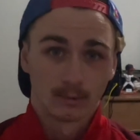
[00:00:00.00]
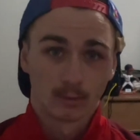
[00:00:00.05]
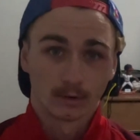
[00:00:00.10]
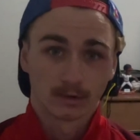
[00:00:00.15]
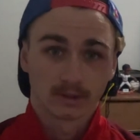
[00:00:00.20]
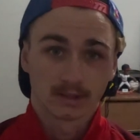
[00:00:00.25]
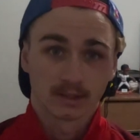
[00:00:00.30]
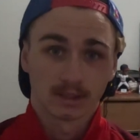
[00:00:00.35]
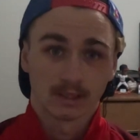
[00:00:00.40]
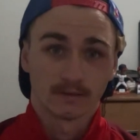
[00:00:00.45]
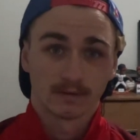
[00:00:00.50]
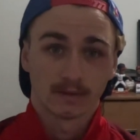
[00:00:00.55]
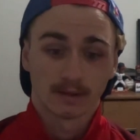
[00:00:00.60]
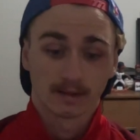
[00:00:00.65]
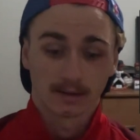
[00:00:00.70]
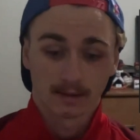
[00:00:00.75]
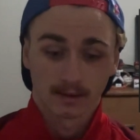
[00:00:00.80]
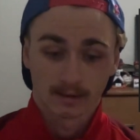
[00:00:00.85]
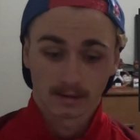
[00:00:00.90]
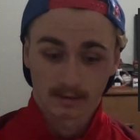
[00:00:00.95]
We'll see if he
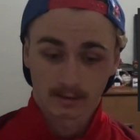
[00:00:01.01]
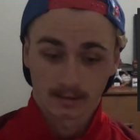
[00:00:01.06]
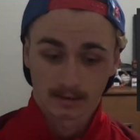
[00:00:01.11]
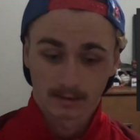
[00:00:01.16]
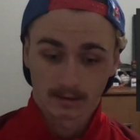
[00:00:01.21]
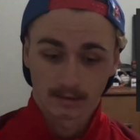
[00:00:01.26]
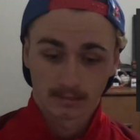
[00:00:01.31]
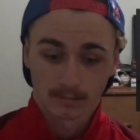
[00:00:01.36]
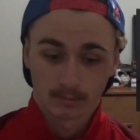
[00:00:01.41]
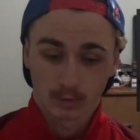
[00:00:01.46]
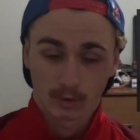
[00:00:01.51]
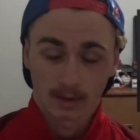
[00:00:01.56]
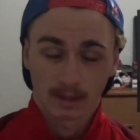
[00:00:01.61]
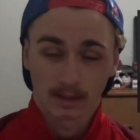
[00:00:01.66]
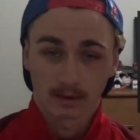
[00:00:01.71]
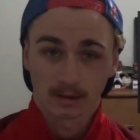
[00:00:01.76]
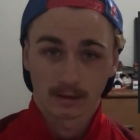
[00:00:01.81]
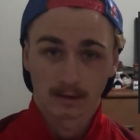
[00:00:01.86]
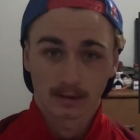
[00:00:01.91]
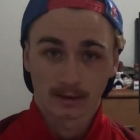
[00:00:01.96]
can
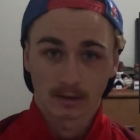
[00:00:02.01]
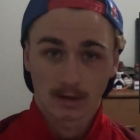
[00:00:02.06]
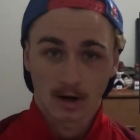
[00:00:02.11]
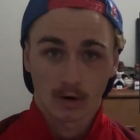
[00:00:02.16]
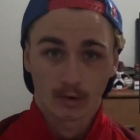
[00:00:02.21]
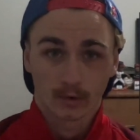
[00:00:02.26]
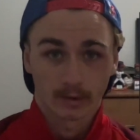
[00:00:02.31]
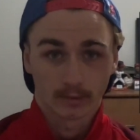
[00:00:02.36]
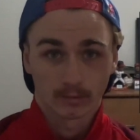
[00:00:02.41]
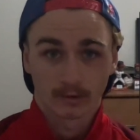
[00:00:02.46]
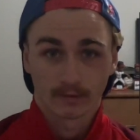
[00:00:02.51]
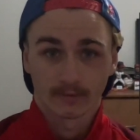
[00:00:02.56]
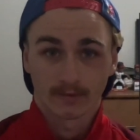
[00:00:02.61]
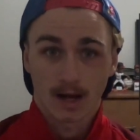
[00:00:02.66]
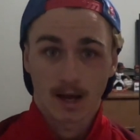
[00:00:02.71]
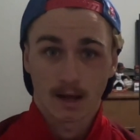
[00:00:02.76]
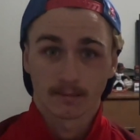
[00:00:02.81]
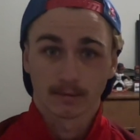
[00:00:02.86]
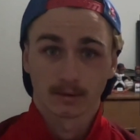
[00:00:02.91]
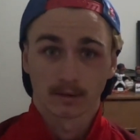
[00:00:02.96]
bring the Carl Edwards
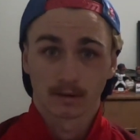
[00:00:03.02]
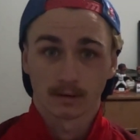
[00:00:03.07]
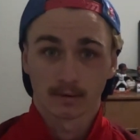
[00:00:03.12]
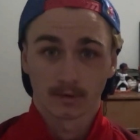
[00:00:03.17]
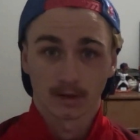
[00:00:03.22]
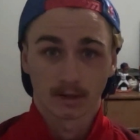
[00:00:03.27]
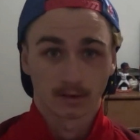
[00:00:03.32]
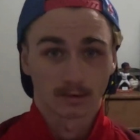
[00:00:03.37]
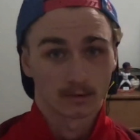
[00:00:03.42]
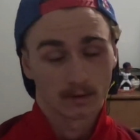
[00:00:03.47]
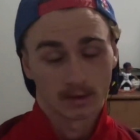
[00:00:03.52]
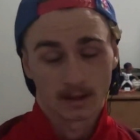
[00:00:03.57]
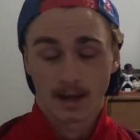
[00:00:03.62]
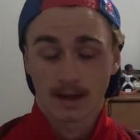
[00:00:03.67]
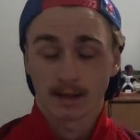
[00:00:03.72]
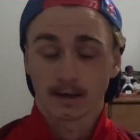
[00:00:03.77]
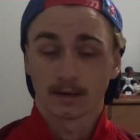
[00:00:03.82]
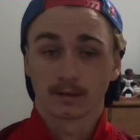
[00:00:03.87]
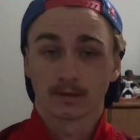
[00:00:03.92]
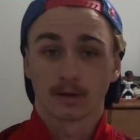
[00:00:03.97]
vibes to the victory
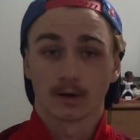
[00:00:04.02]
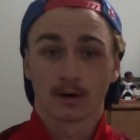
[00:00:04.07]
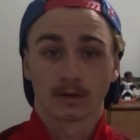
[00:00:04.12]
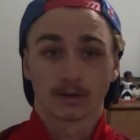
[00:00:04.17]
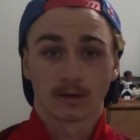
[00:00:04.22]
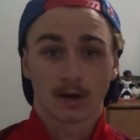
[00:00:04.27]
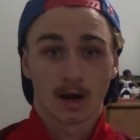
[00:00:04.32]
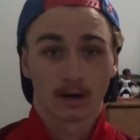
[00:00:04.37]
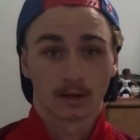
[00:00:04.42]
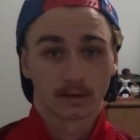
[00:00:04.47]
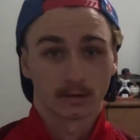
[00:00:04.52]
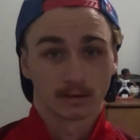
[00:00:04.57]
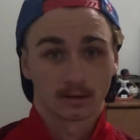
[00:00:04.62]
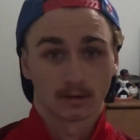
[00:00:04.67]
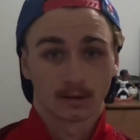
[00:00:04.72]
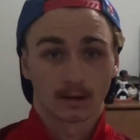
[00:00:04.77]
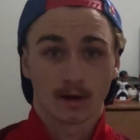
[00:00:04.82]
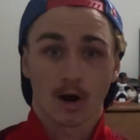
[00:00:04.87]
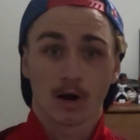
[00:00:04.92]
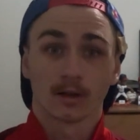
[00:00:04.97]
lane and turn Darlington
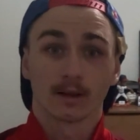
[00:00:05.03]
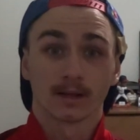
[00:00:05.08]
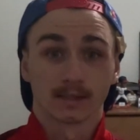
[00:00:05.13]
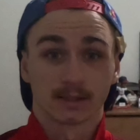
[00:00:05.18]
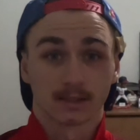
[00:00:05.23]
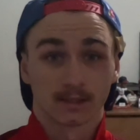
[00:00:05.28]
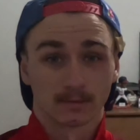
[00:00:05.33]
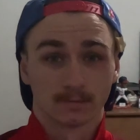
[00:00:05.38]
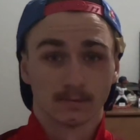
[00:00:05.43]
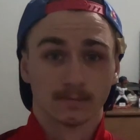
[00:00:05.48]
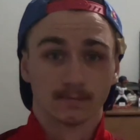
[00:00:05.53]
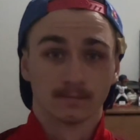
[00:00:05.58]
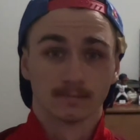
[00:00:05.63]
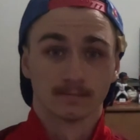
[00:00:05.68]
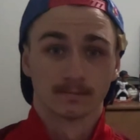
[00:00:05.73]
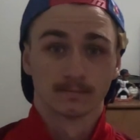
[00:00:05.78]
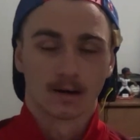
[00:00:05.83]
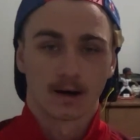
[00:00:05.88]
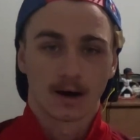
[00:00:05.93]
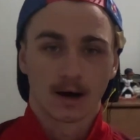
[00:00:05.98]
to Darlington.
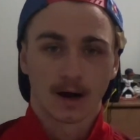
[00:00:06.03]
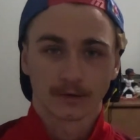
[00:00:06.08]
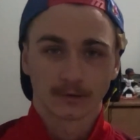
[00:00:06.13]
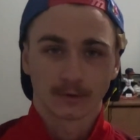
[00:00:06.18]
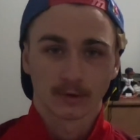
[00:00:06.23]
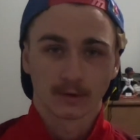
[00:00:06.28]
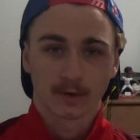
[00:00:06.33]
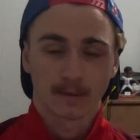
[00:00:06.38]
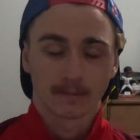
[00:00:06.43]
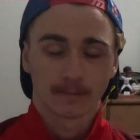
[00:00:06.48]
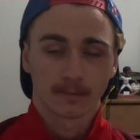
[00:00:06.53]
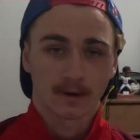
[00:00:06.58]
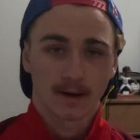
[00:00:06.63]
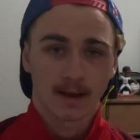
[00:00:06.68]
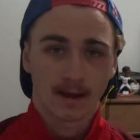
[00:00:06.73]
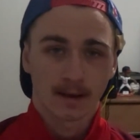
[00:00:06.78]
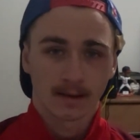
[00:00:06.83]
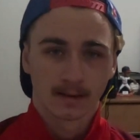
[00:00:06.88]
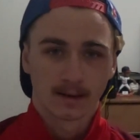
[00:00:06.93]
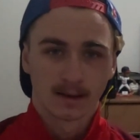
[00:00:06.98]
On to number
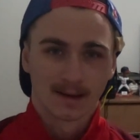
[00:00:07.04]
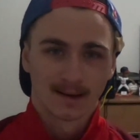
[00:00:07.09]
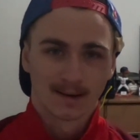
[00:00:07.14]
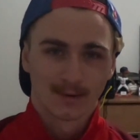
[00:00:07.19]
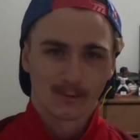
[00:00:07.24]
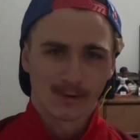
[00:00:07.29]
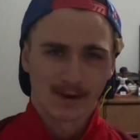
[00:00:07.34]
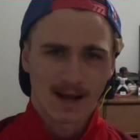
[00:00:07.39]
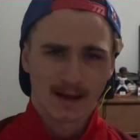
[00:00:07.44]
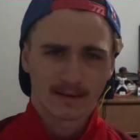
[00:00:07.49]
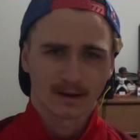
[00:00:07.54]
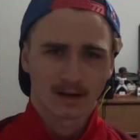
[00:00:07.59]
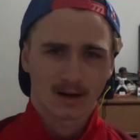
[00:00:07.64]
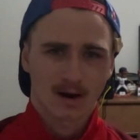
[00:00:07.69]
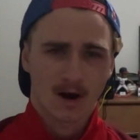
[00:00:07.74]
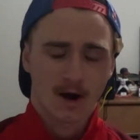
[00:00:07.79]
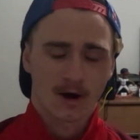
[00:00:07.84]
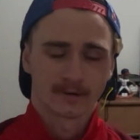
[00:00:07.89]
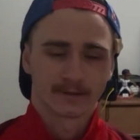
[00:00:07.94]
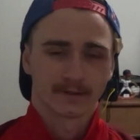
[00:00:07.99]
8, we have a
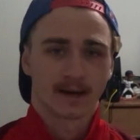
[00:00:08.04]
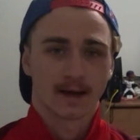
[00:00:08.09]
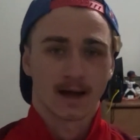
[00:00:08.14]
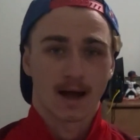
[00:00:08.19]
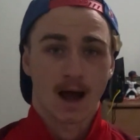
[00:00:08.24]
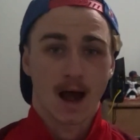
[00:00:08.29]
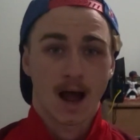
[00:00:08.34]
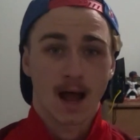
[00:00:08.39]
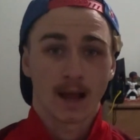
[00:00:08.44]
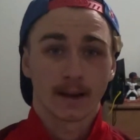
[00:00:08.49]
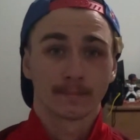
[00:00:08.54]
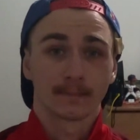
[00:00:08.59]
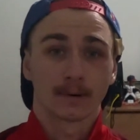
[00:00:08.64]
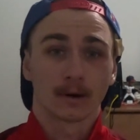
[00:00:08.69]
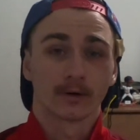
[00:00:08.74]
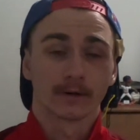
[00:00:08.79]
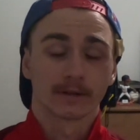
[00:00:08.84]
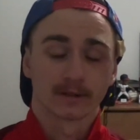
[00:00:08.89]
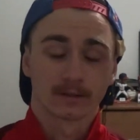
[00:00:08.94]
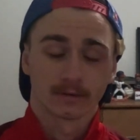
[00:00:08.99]
car that I
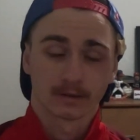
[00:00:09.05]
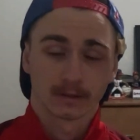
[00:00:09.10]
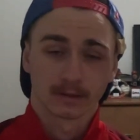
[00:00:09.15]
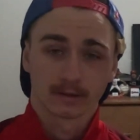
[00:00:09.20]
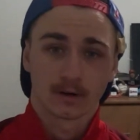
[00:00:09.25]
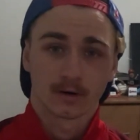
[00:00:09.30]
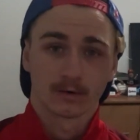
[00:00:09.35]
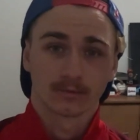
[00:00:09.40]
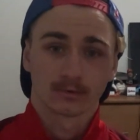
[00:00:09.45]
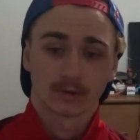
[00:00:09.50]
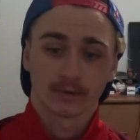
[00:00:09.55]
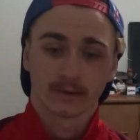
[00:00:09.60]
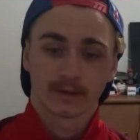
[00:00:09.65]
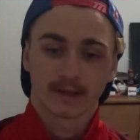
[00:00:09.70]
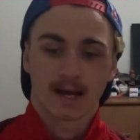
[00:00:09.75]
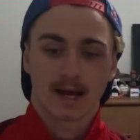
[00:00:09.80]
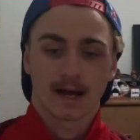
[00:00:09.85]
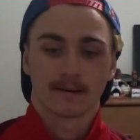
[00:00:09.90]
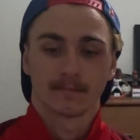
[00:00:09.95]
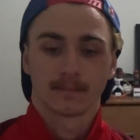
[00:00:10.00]
personally don't really
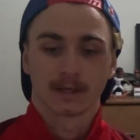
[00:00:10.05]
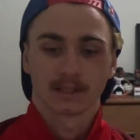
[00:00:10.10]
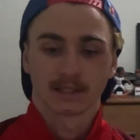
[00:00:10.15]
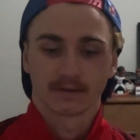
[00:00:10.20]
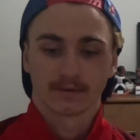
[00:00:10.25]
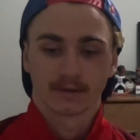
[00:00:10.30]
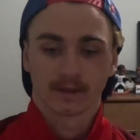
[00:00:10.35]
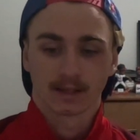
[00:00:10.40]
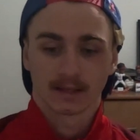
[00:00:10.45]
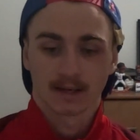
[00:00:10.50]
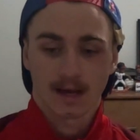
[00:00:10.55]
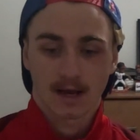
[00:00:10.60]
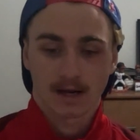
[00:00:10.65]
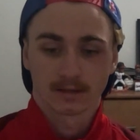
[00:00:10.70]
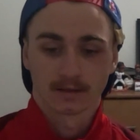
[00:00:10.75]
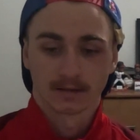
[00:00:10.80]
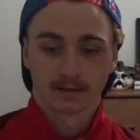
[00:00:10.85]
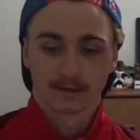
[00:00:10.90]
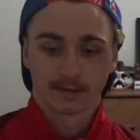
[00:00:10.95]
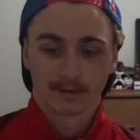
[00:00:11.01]
have much of a
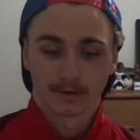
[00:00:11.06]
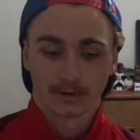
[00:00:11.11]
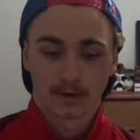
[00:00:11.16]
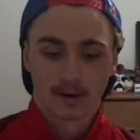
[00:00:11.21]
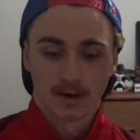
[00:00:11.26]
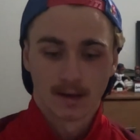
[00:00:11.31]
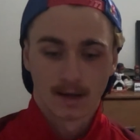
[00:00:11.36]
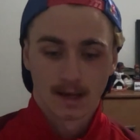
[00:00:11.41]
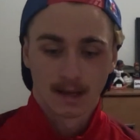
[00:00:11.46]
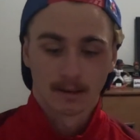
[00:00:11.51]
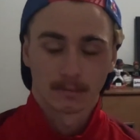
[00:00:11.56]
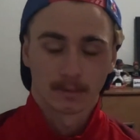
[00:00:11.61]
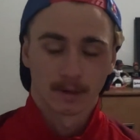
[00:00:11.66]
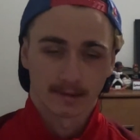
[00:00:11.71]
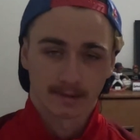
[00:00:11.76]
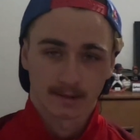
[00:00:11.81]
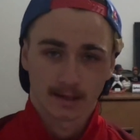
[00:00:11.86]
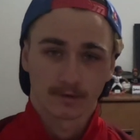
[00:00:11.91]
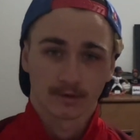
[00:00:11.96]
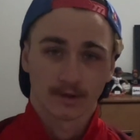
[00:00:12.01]
connection to, but
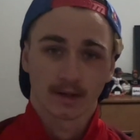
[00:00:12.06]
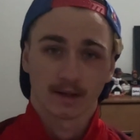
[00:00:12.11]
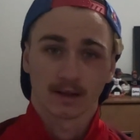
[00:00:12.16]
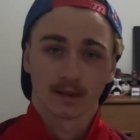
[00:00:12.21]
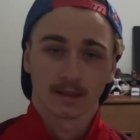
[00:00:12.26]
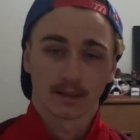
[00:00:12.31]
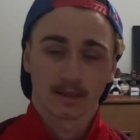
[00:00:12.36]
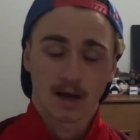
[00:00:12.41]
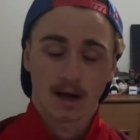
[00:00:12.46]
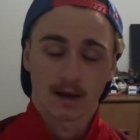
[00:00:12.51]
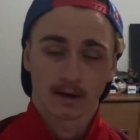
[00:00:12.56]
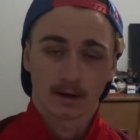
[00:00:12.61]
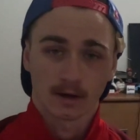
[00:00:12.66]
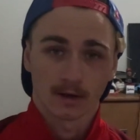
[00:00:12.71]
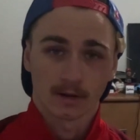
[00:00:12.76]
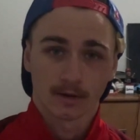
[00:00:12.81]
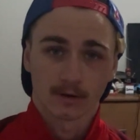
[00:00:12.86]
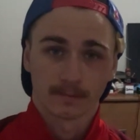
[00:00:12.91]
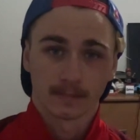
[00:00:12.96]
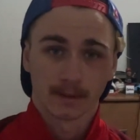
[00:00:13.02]
it sounds like a lot of
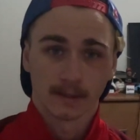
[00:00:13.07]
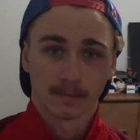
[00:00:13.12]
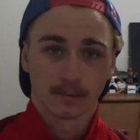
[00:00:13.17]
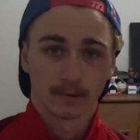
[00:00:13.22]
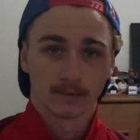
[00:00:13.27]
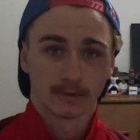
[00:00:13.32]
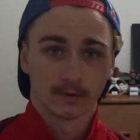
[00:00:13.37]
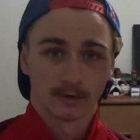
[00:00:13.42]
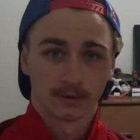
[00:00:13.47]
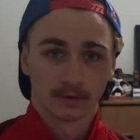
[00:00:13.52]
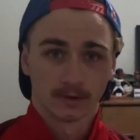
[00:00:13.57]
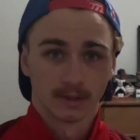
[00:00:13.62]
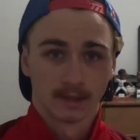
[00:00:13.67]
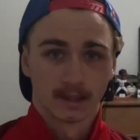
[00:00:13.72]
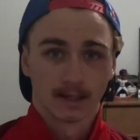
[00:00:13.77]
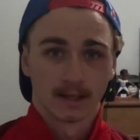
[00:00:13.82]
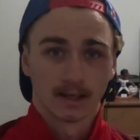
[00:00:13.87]
other people do.